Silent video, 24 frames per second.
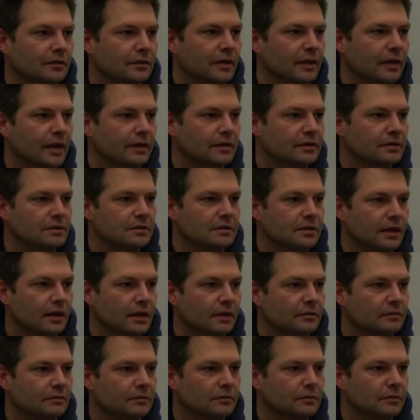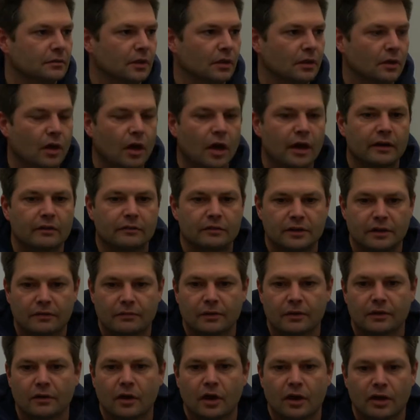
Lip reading: a lot of different